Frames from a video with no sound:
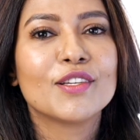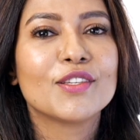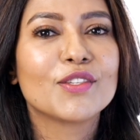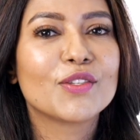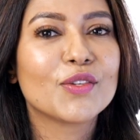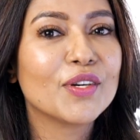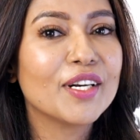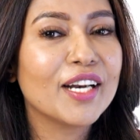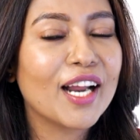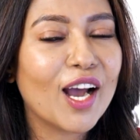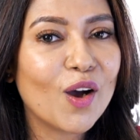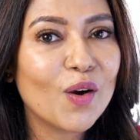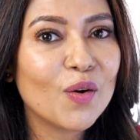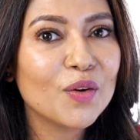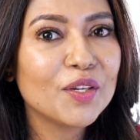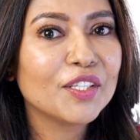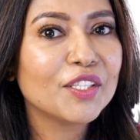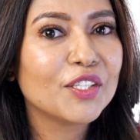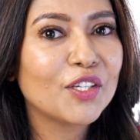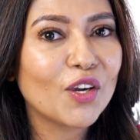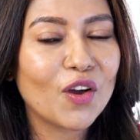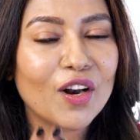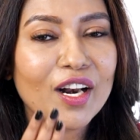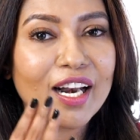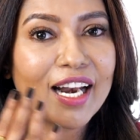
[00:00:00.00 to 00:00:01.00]
So now
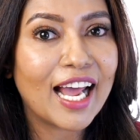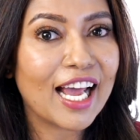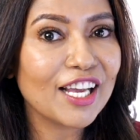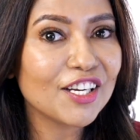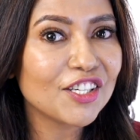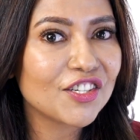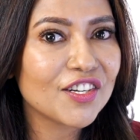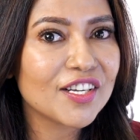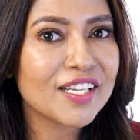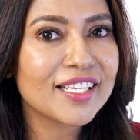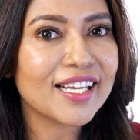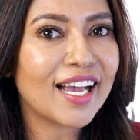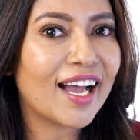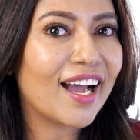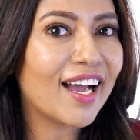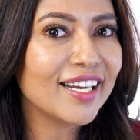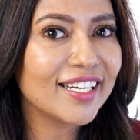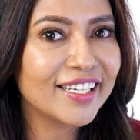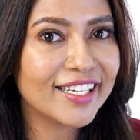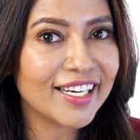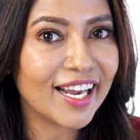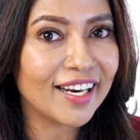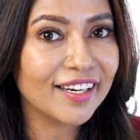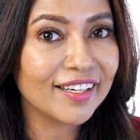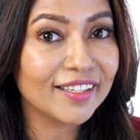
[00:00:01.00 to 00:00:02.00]
your lashes are
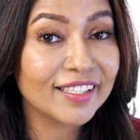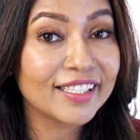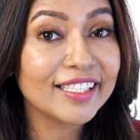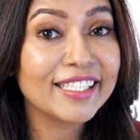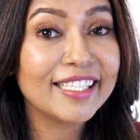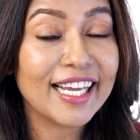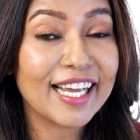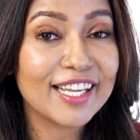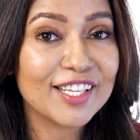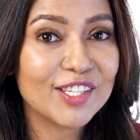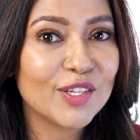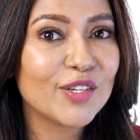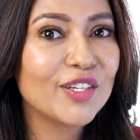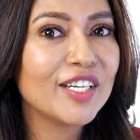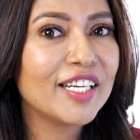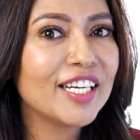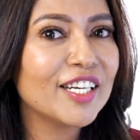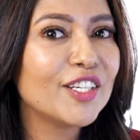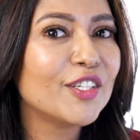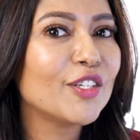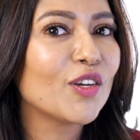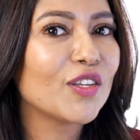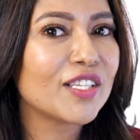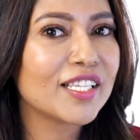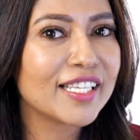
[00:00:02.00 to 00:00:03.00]
done. Yes, you did it
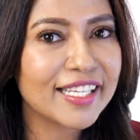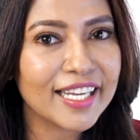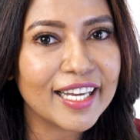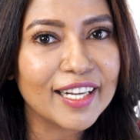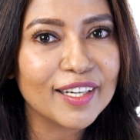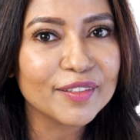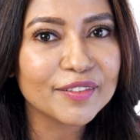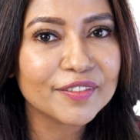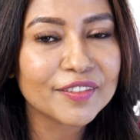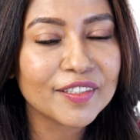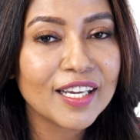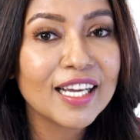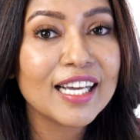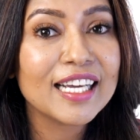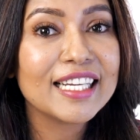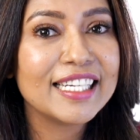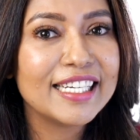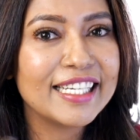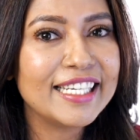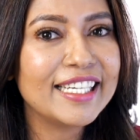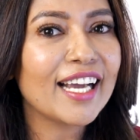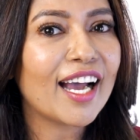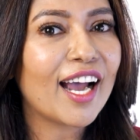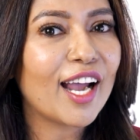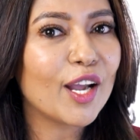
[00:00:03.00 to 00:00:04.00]
yourself.
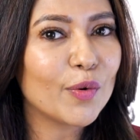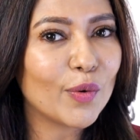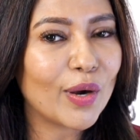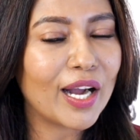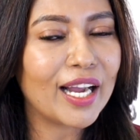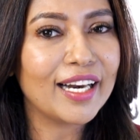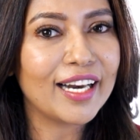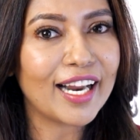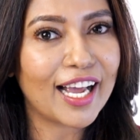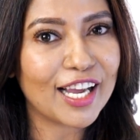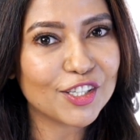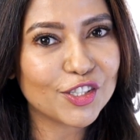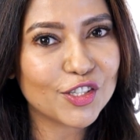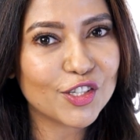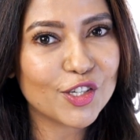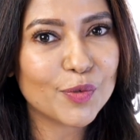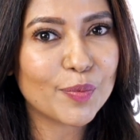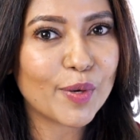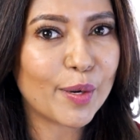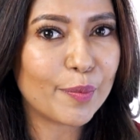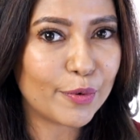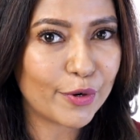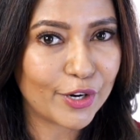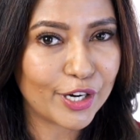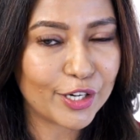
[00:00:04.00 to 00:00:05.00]
DIY lashes
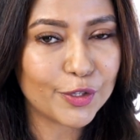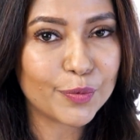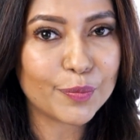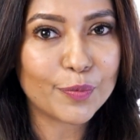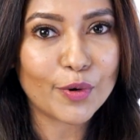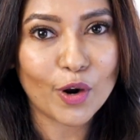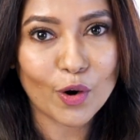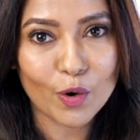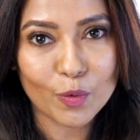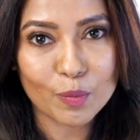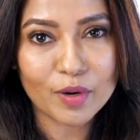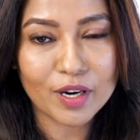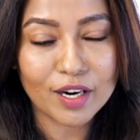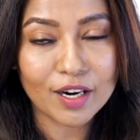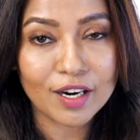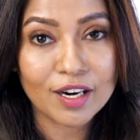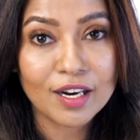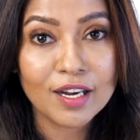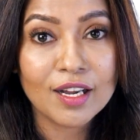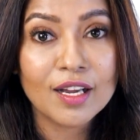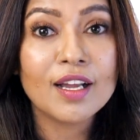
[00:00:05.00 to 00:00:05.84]
by British Brow Bar.